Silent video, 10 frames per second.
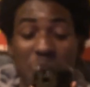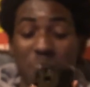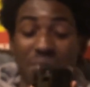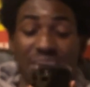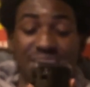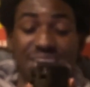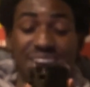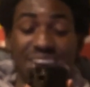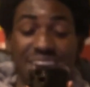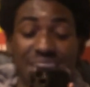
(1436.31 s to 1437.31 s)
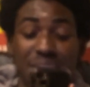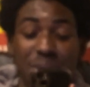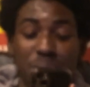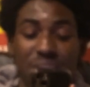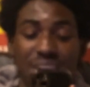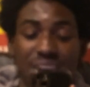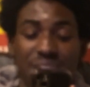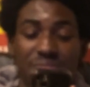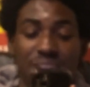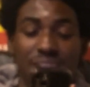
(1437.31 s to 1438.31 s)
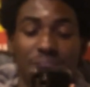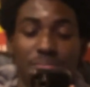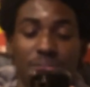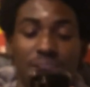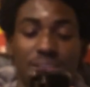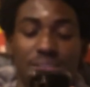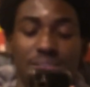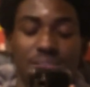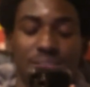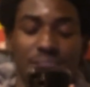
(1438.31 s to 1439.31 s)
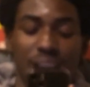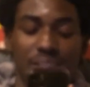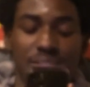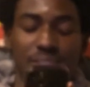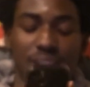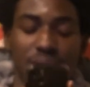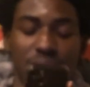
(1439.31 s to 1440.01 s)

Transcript: But I still put it in the video, bruh. I still